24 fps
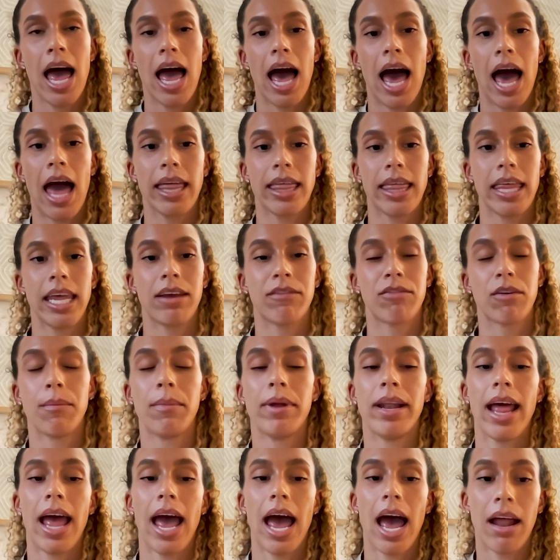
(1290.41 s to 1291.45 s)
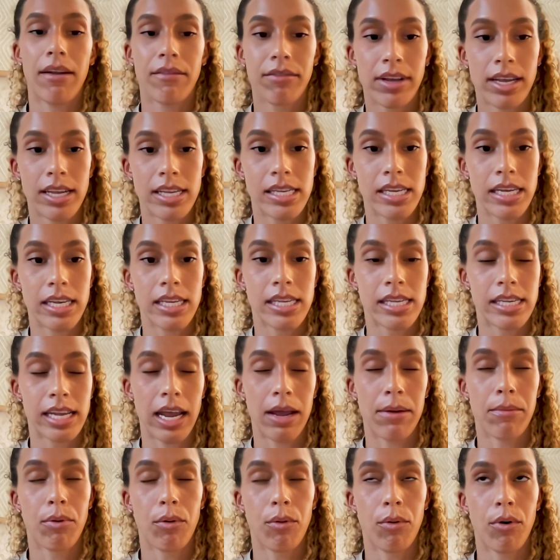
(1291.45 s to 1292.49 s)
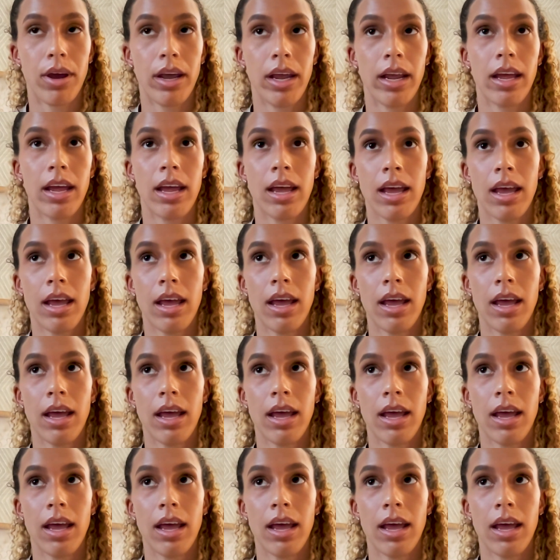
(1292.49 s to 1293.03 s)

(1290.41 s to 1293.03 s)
I think from an advocacy standpoint,